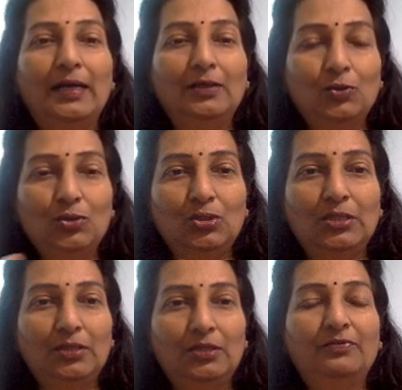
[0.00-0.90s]
Those
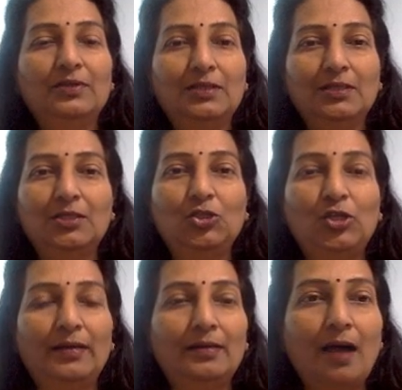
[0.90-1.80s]
differences in
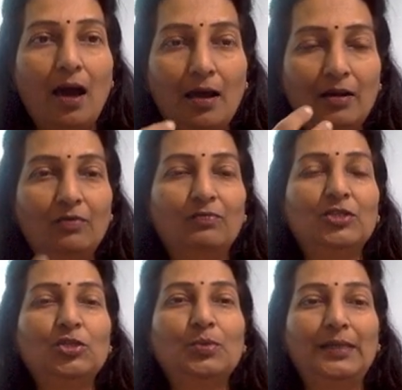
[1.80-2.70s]
gender are
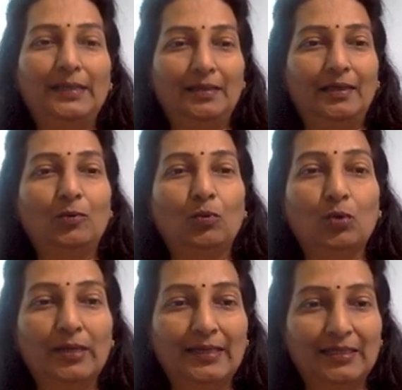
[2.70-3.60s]
visible in their
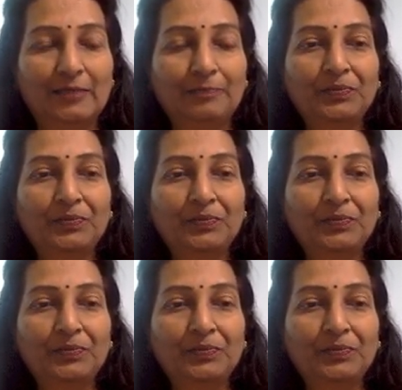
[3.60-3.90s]
wordings.